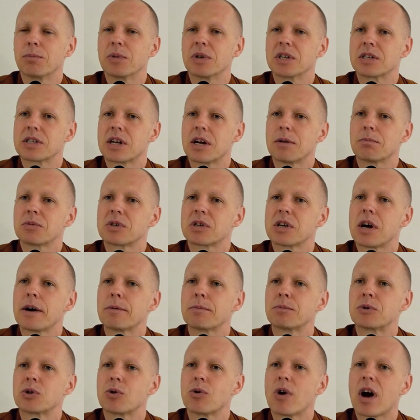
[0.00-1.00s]
but
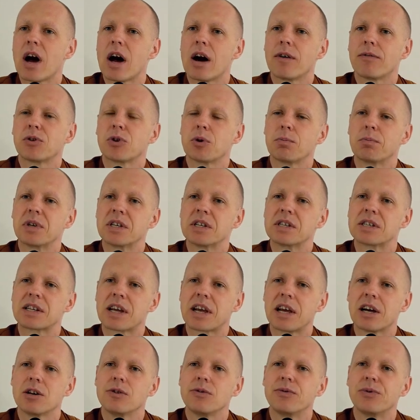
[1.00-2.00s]
sometimes you have to be
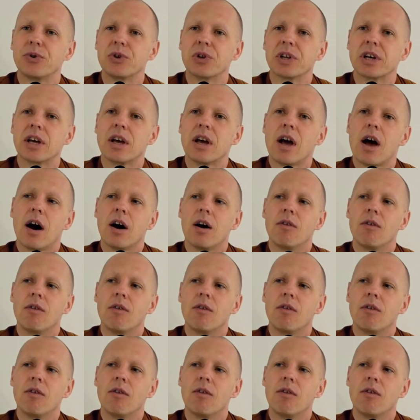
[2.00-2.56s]
skillfully